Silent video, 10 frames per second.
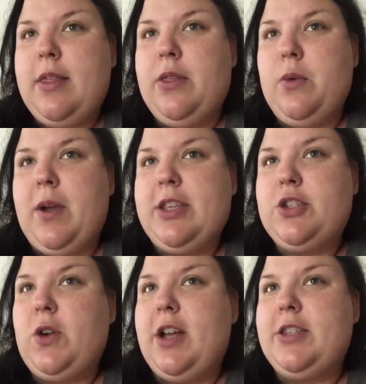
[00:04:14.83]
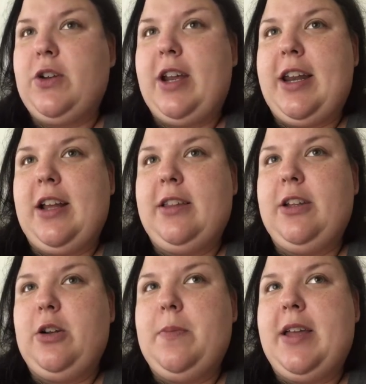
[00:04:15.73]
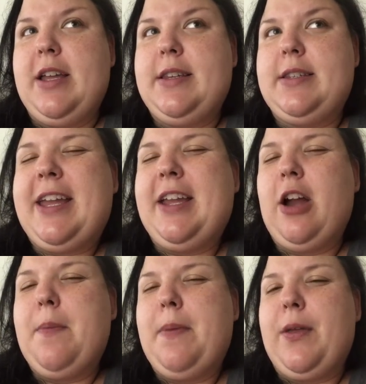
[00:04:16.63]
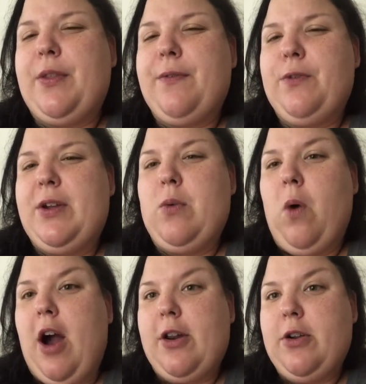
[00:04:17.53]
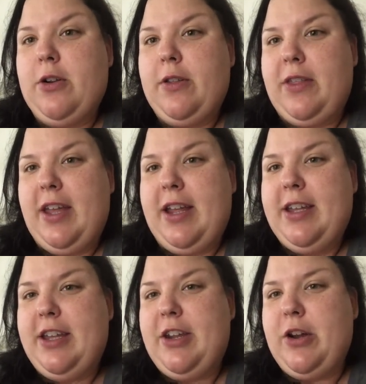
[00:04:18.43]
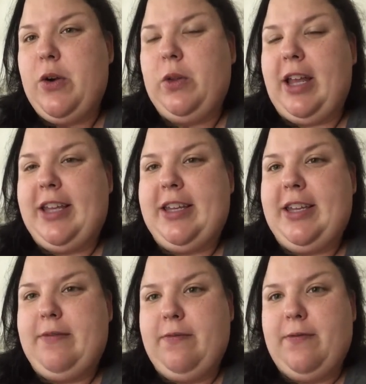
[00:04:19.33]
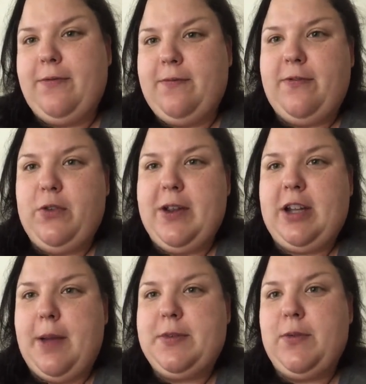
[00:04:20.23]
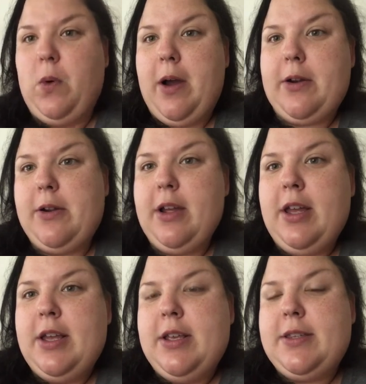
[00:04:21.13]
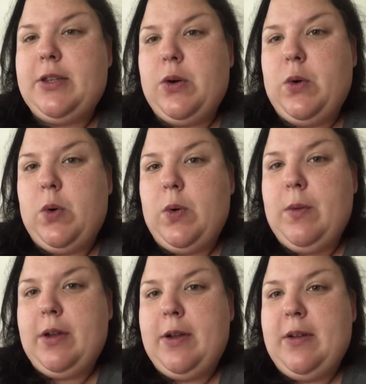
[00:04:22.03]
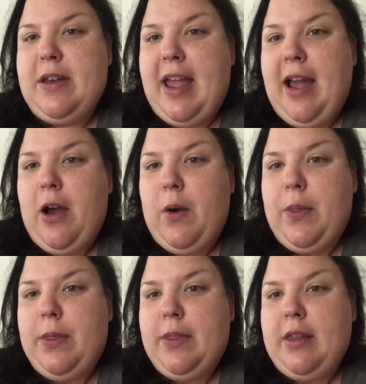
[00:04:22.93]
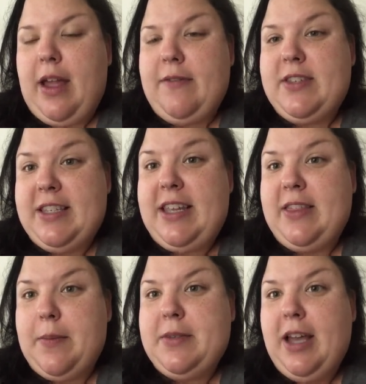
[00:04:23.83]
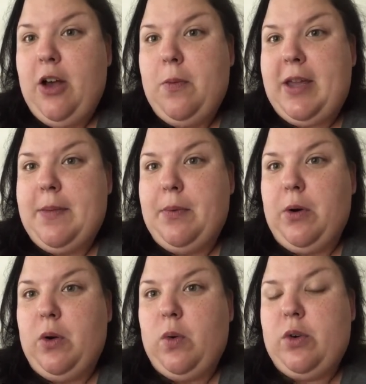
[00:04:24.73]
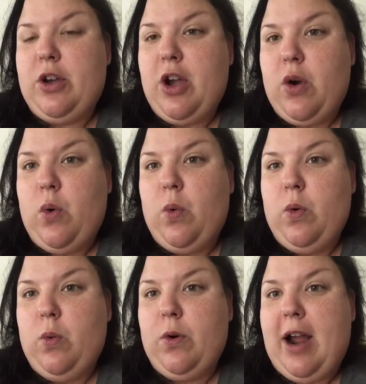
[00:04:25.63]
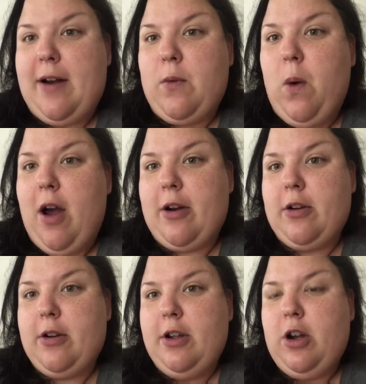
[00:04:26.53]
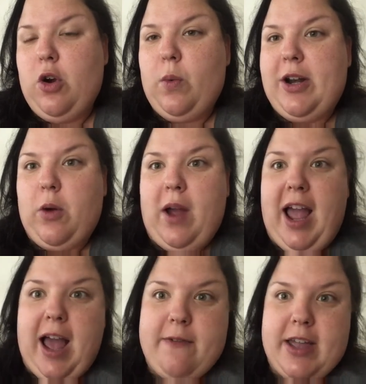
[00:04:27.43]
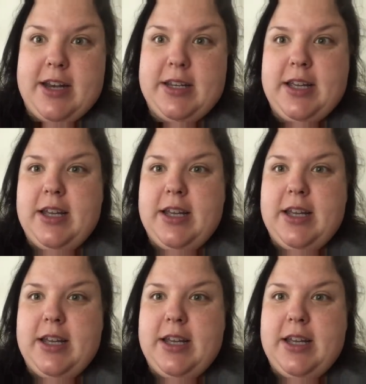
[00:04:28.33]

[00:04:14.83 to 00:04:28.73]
the restaurants are getting a little bit hung up on the free water thing, like free cups of water. So now I've seen them tell people, no, we're out of water or we don't have it.